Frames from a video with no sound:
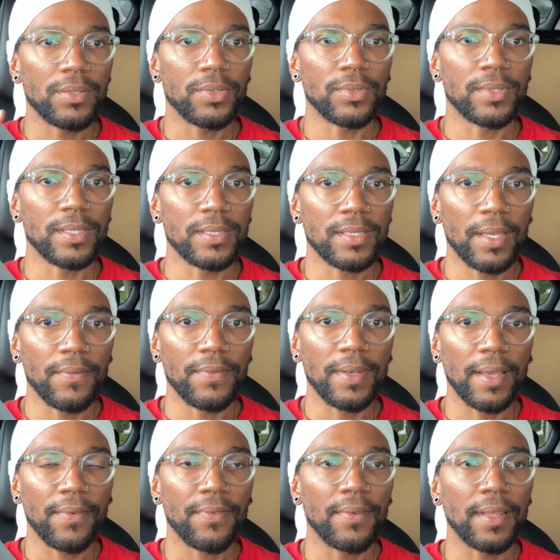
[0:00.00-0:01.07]
have
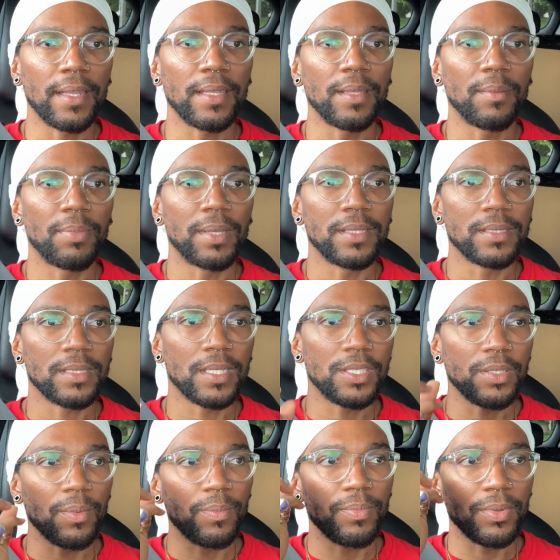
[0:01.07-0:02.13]
definitely been such a
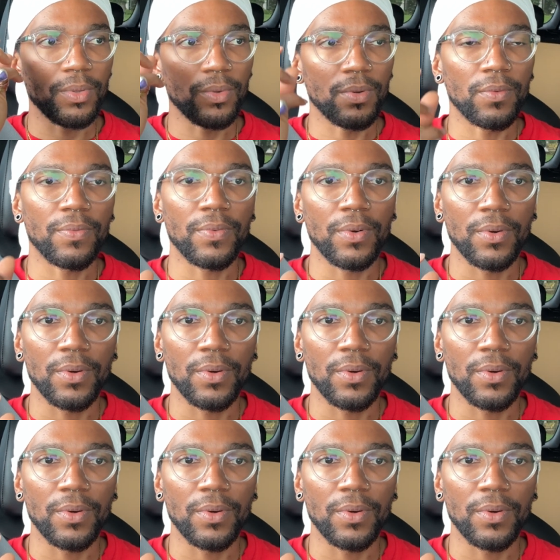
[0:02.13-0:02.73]
beautiful